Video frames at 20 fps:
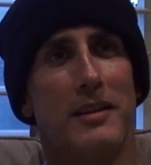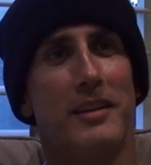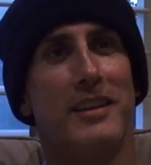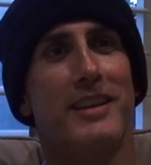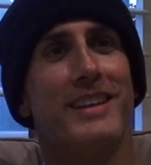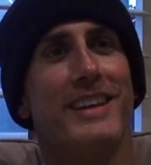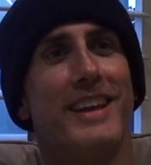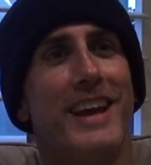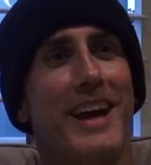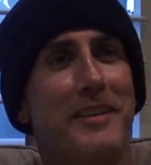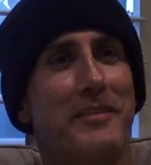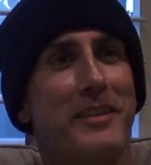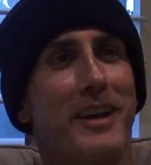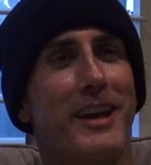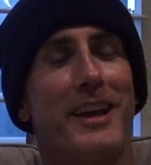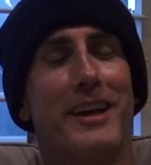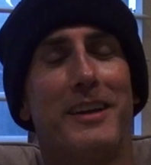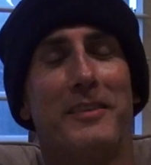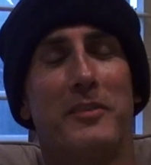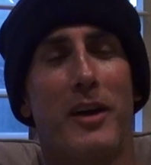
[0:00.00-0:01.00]
Yeah,
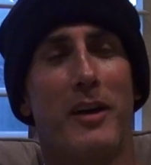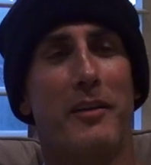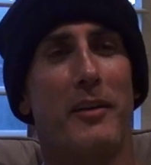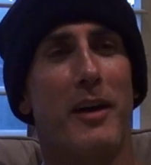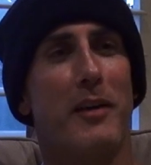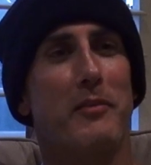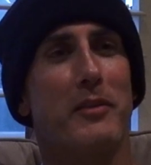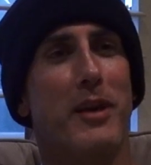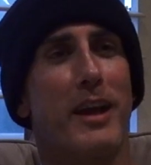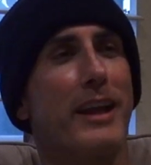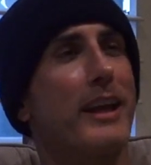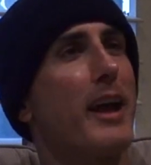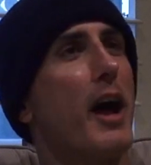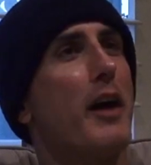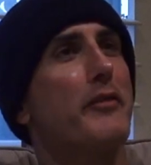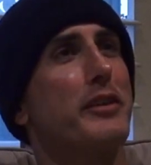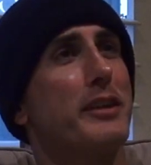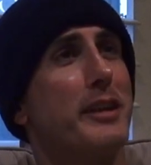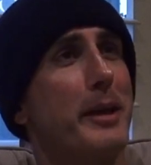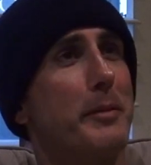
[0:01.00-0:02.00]
I've got a
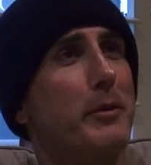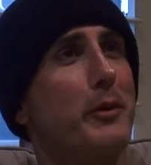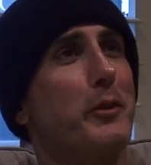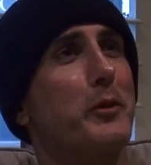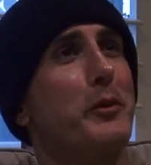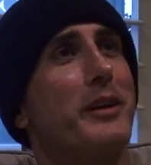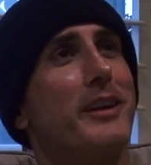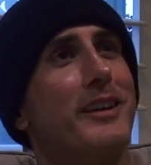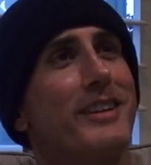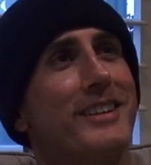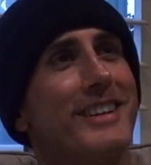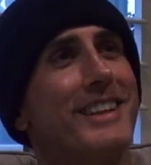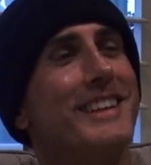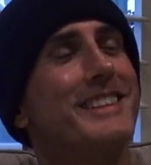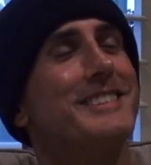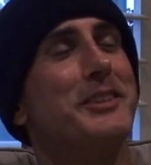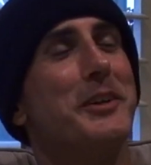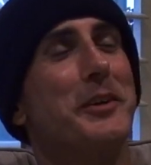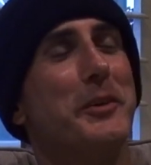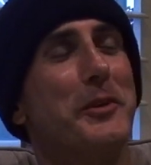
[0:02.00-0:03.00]
coffee table career.
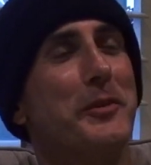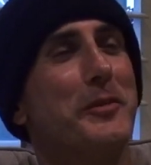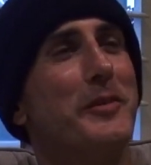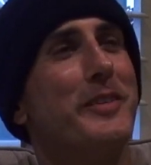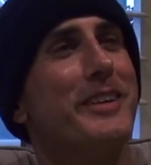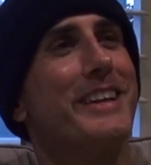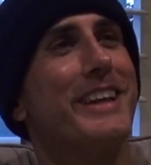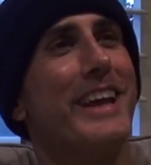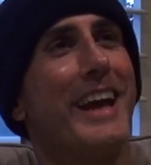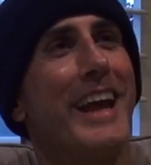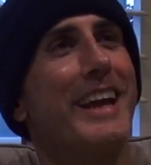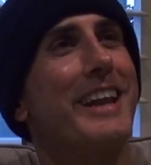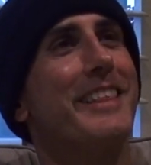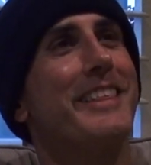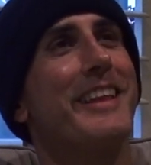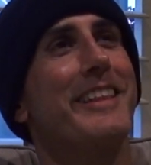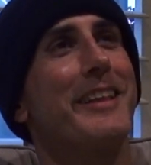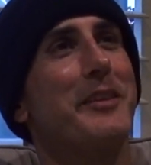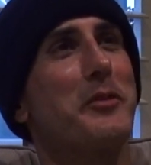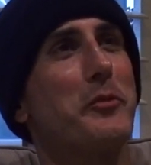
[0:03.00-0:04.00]
So yeah,
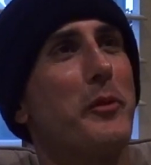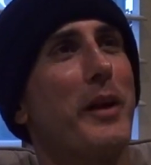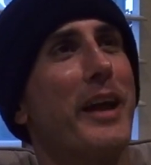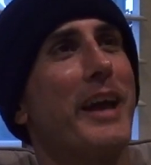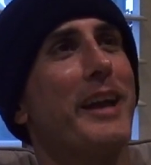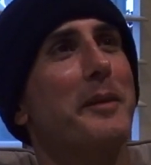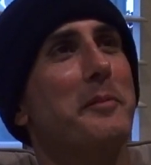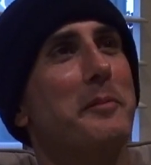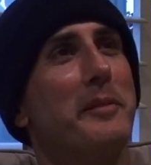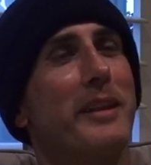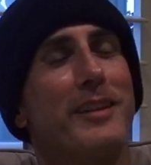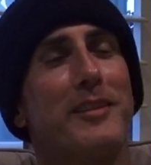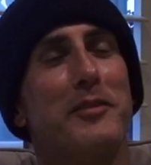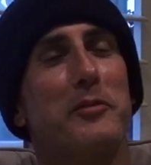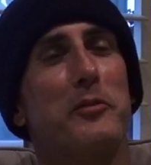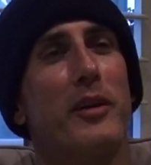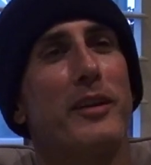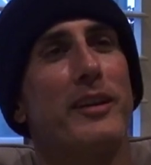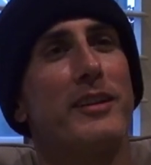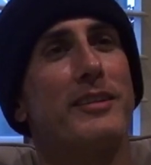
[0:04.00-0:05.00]
anything that's random, that's
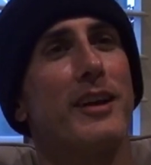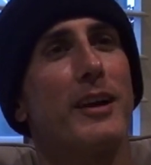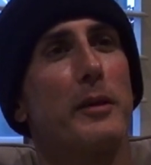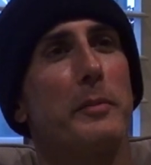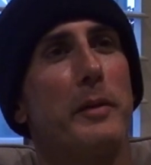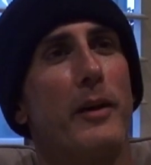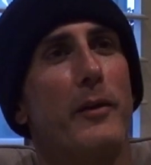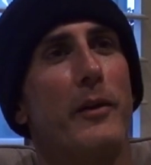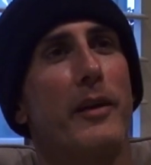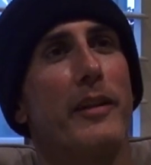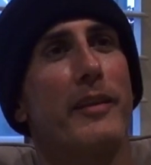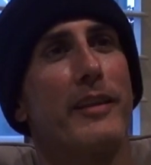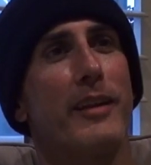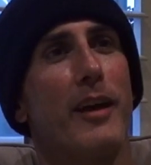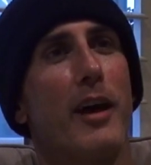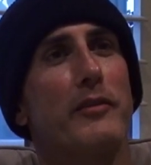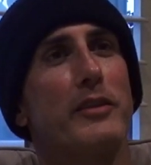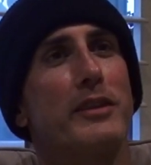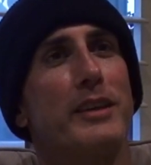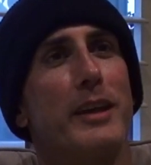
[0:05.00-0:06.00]
fun to talk about around the
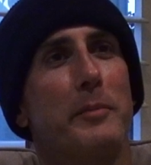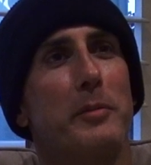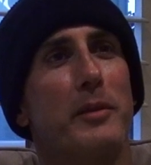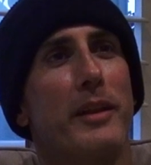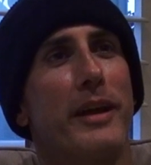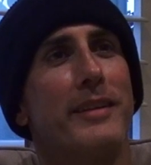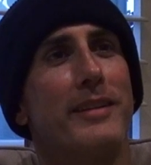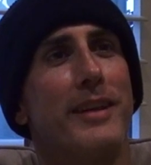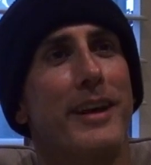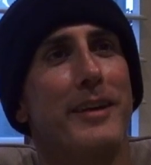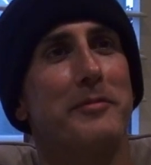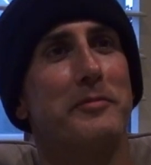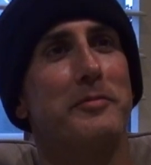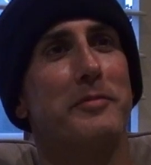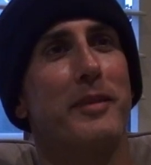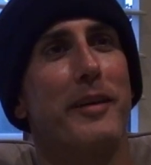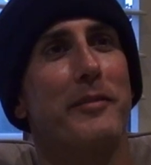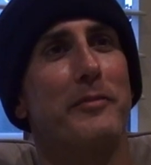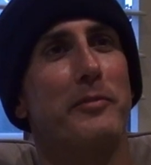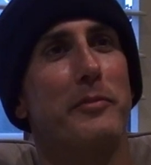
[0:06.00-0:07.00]
coffee table,
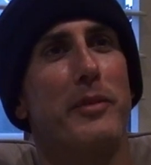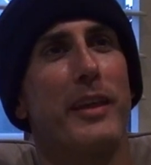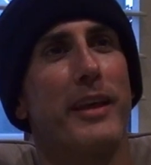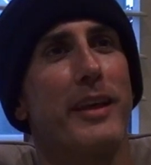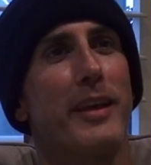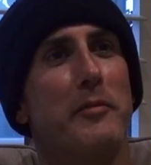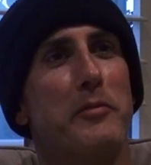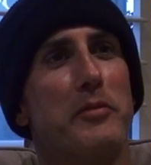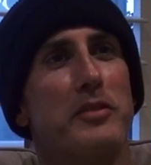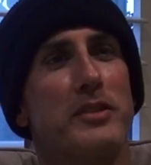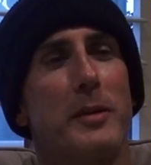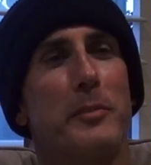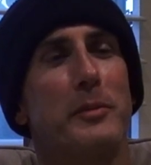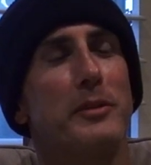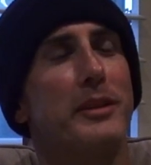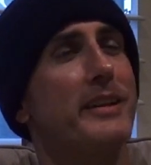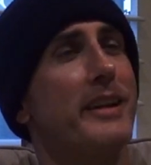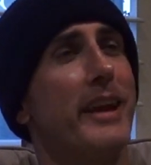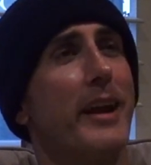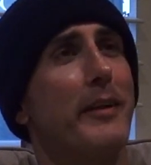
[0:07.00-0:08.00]
I think I've
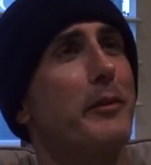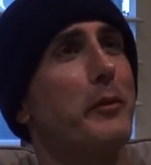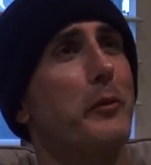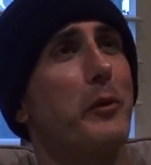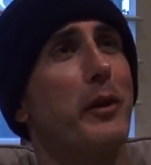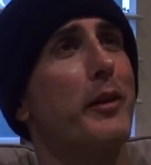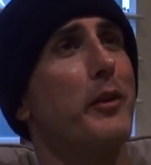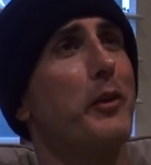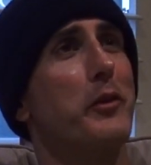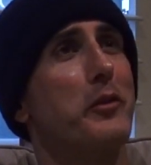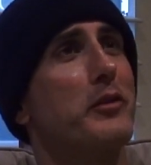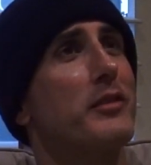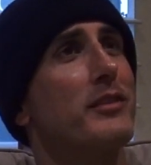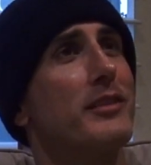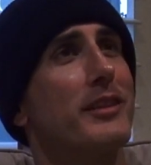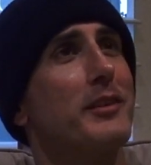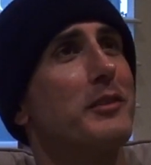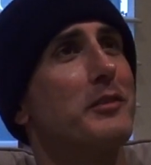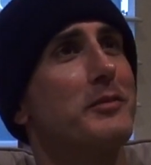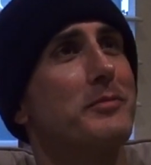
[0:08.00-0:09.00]
stumbled into every one of those
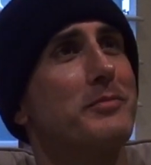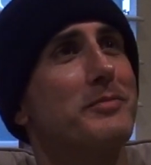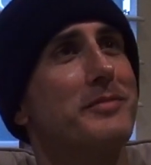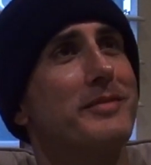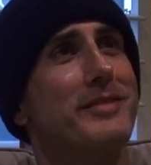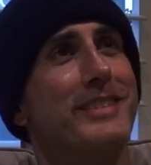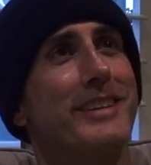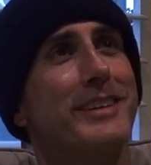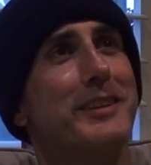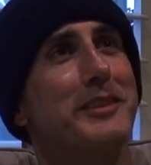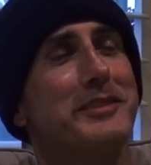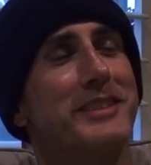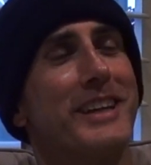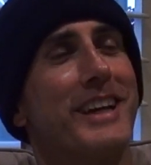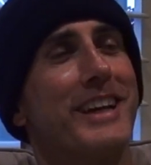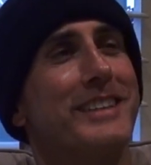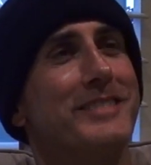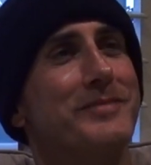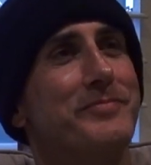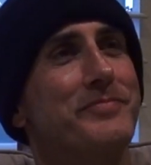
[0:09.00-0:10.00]
little deals.
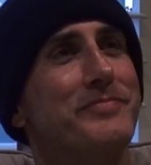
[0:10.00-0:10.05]
Yeah.